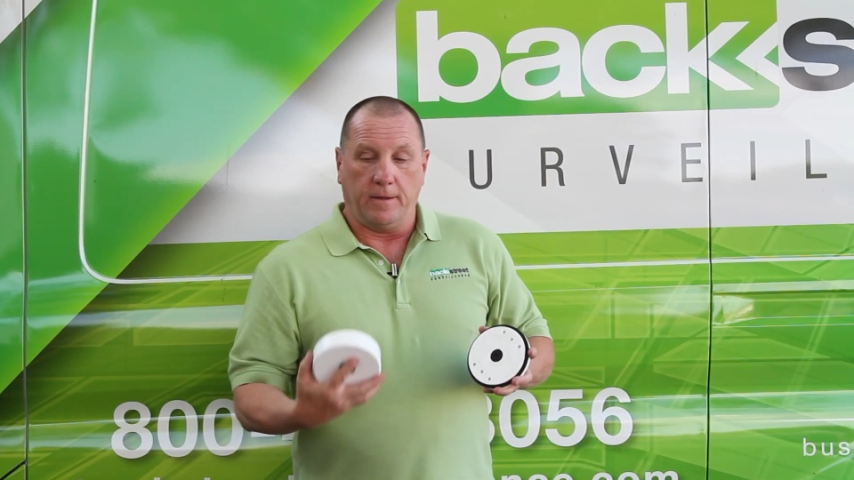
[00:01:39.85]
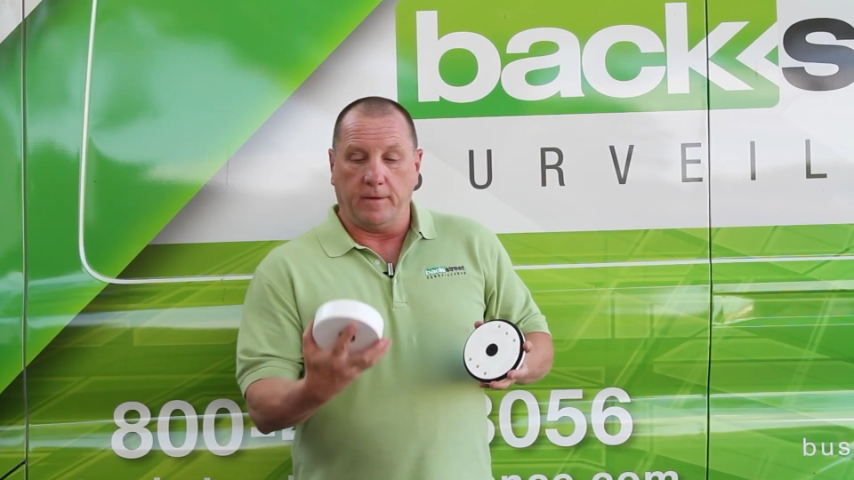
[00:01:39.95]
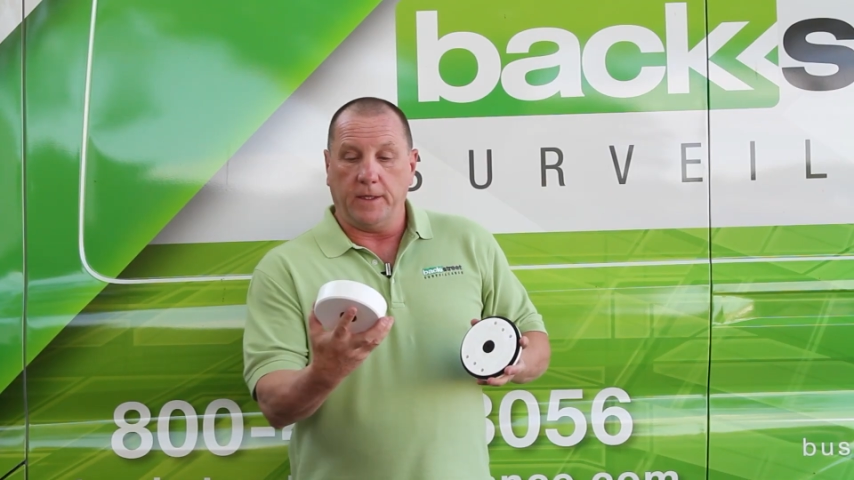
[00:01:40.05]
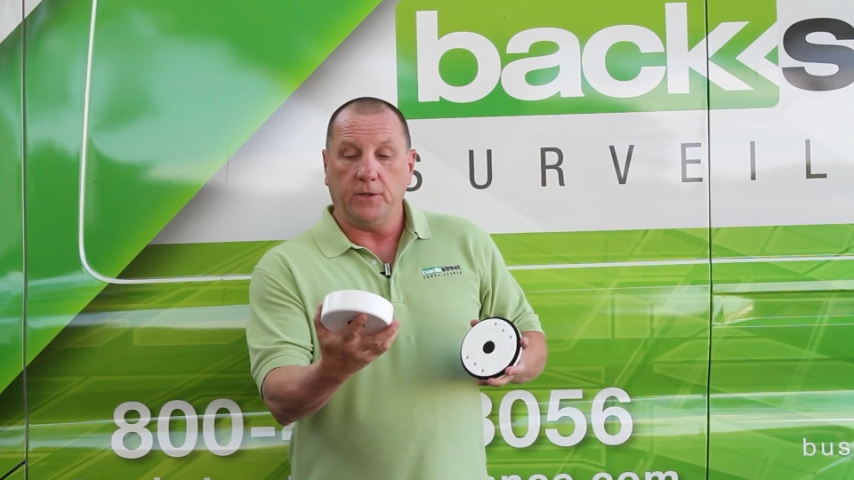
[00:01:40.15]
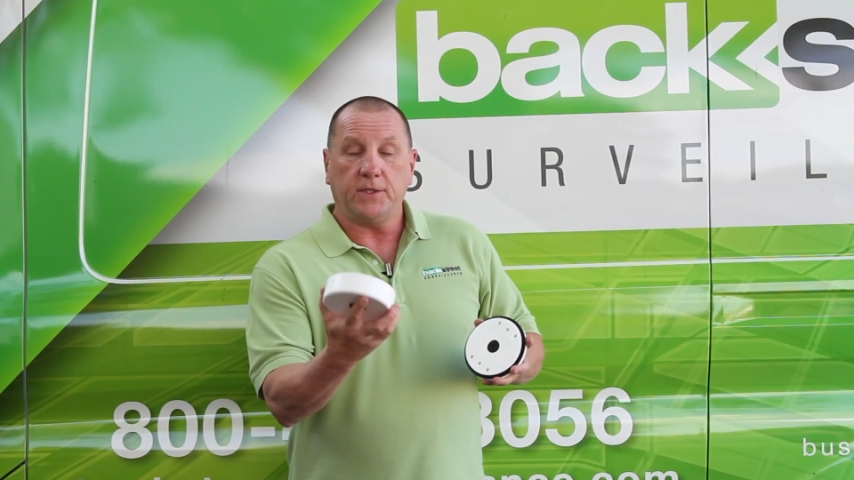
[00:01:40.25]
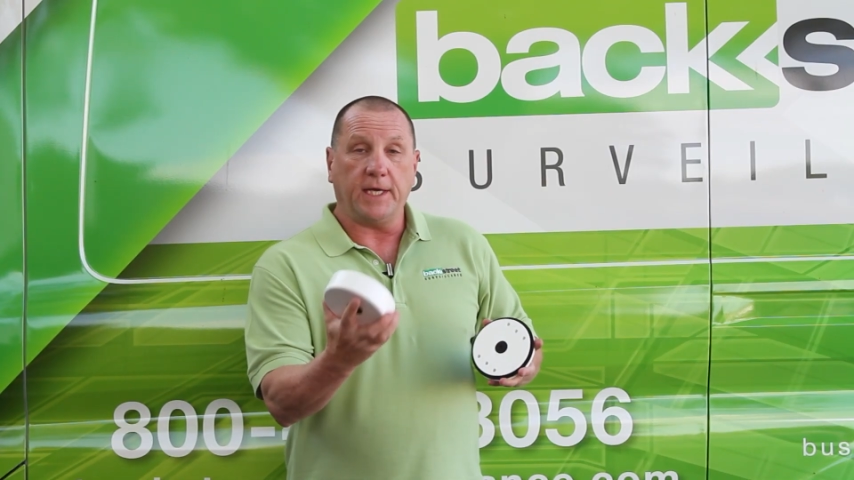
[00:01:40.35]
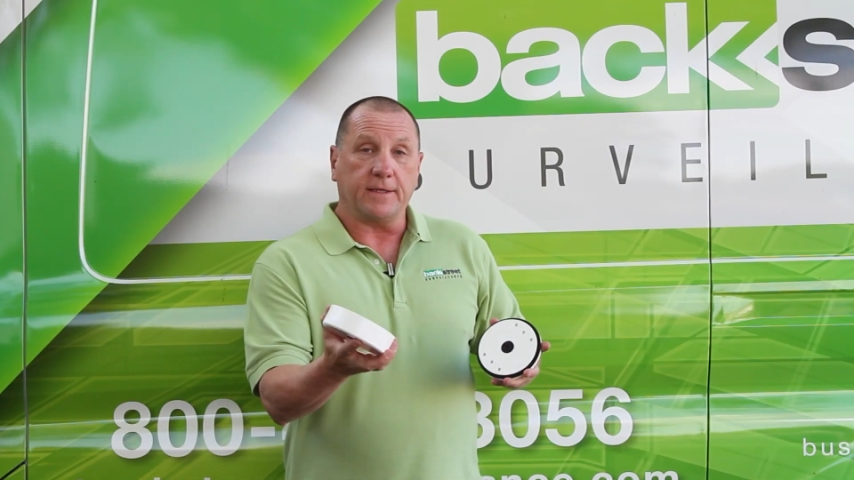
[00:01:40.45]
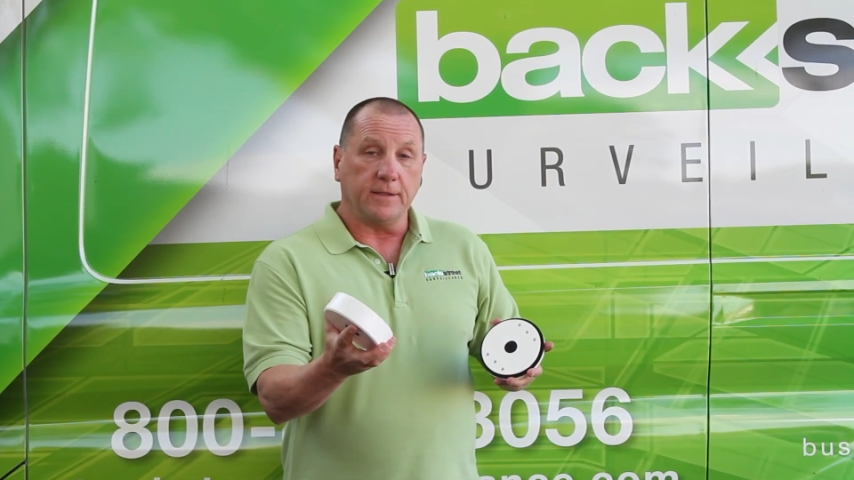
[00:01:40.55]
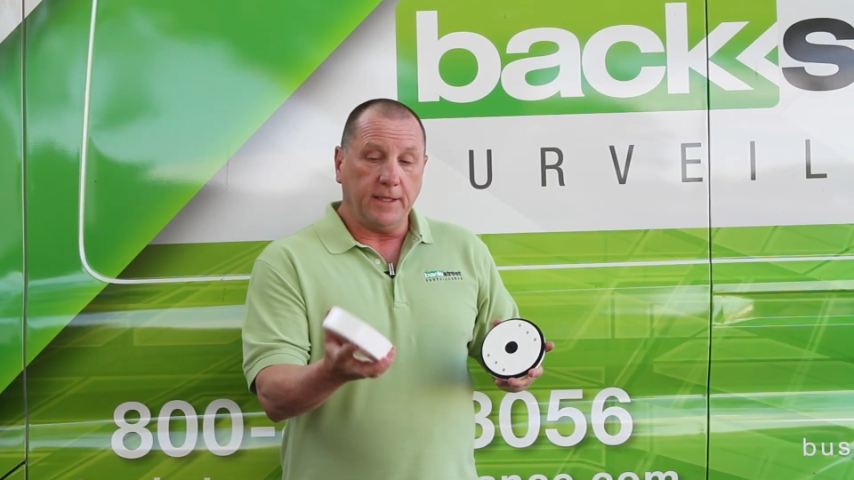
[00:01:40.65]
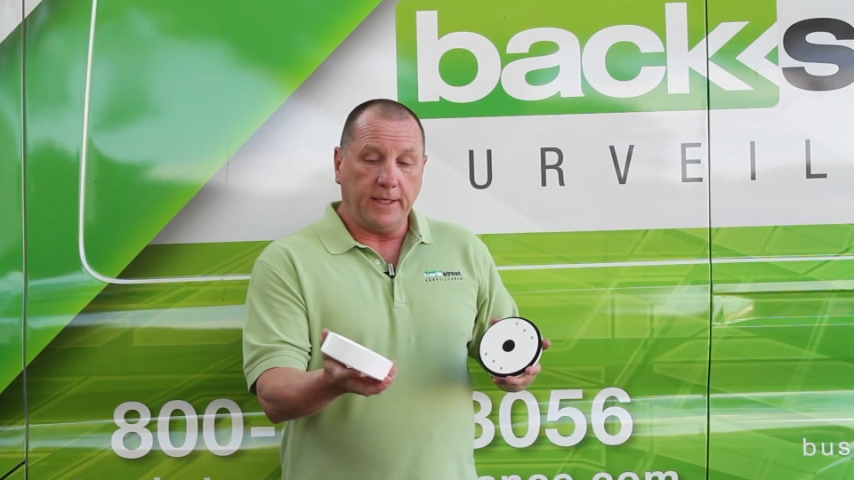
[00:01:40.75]
Then you take
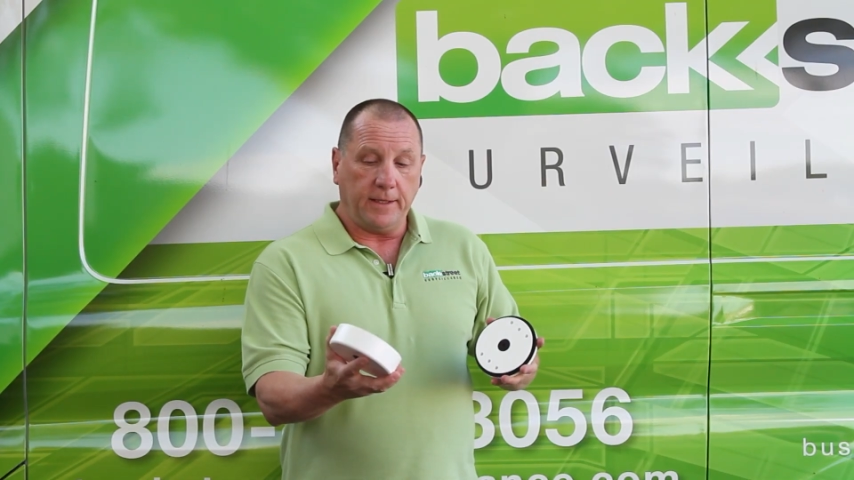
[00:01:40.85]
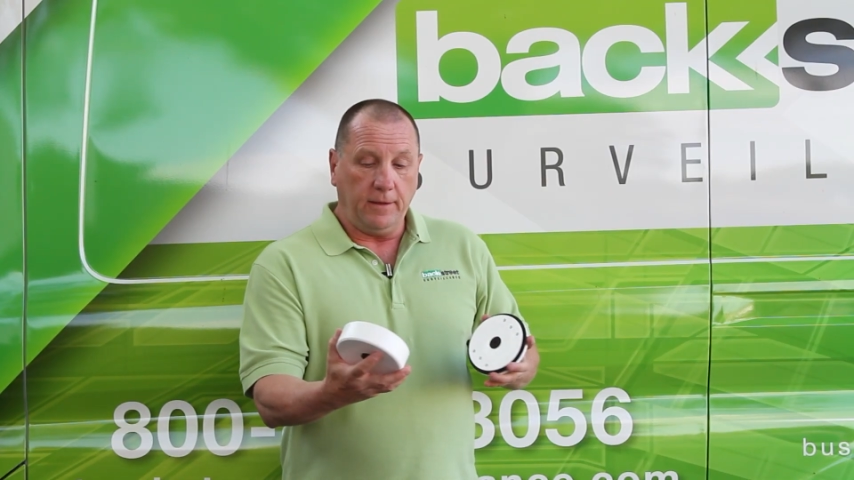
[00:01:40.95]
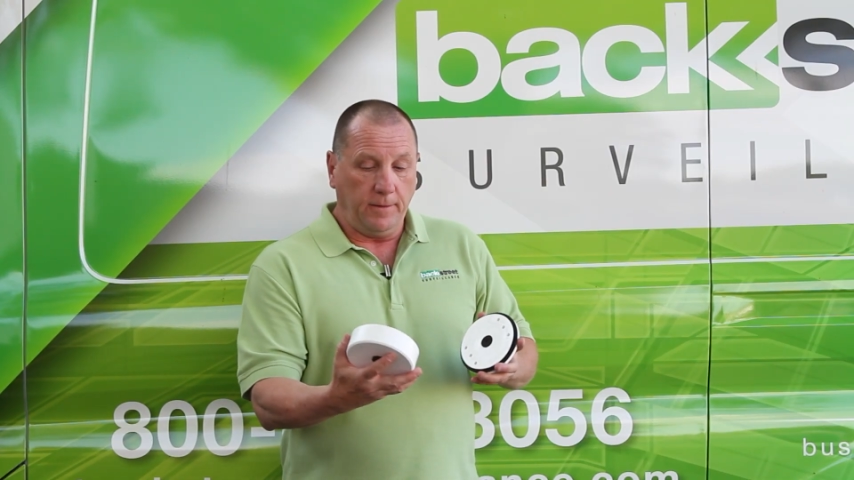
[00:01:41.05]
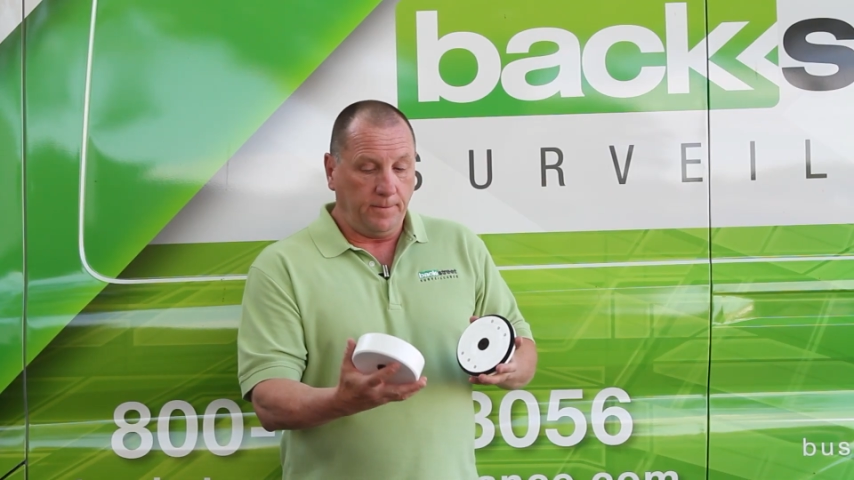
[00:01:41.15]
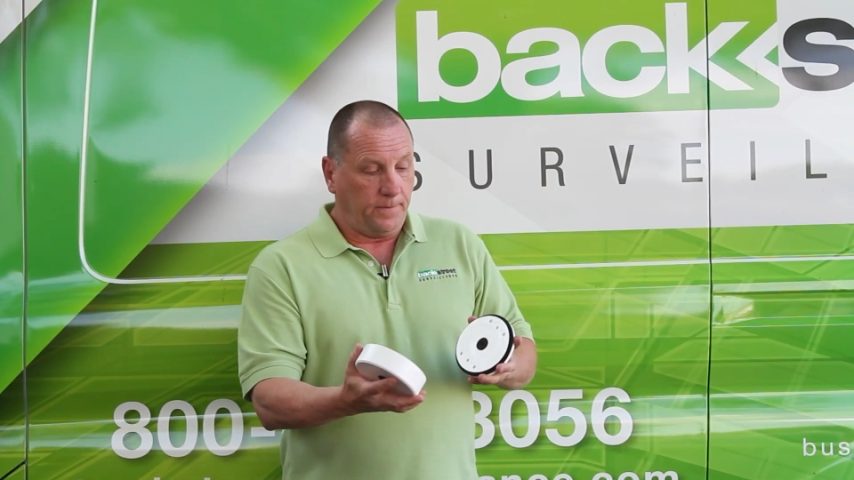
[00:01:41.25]
the lid,